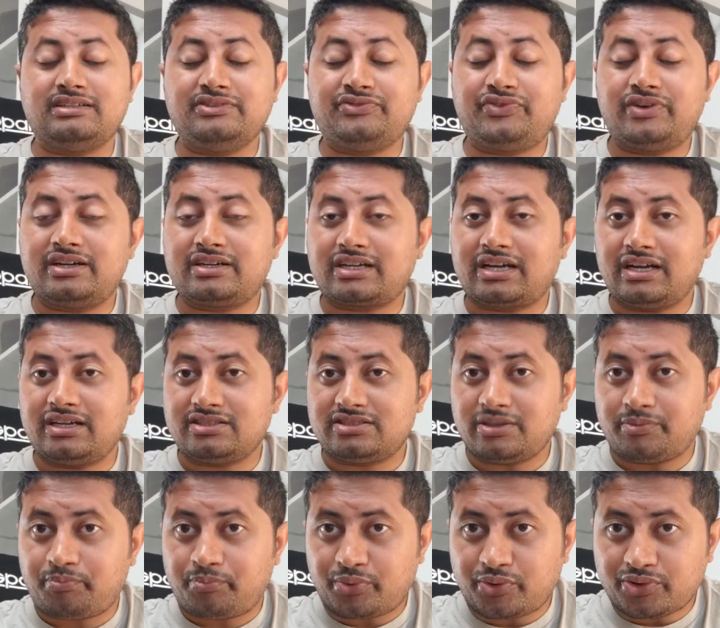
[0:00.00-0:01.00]
different
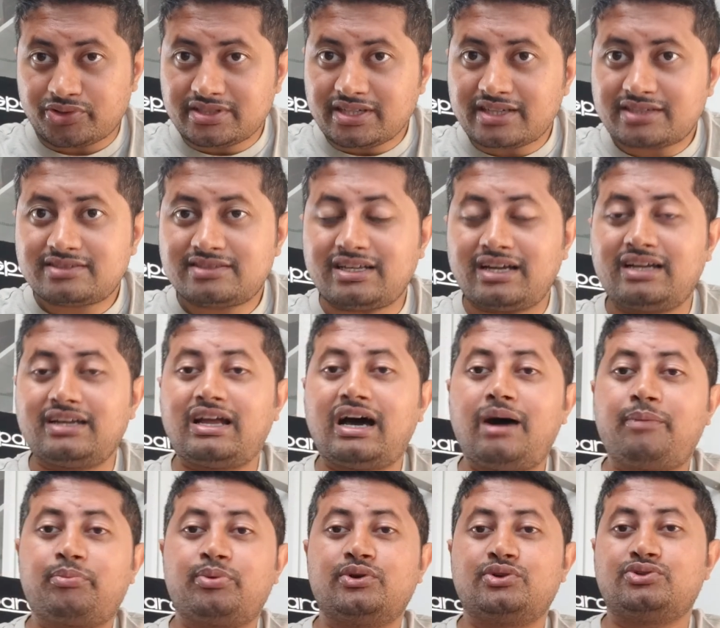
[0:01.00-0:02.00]
kinds of projects
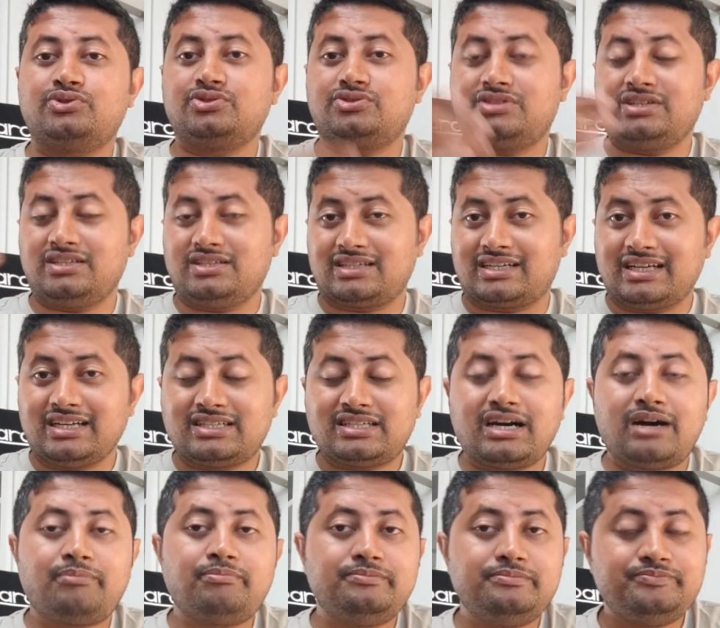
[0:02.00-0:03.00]
and upload those in
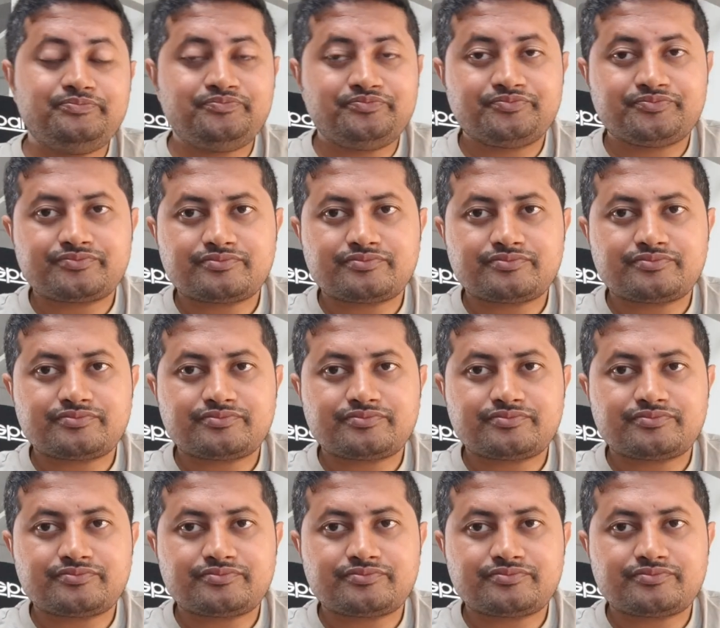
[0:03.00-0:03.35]
github